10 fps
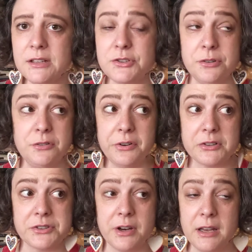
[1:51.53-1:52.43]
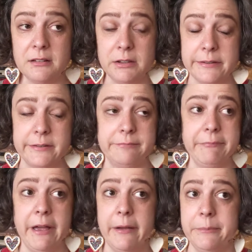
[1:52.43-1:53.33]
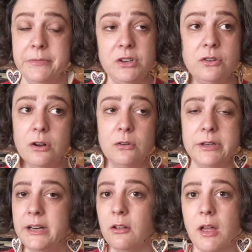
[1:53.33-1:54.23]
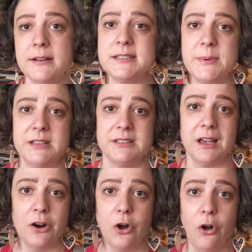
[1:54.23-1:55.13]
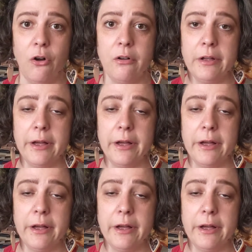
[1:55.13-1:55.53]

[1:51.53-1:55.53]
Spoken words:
to foster kittens? You don't need a lot of space at all.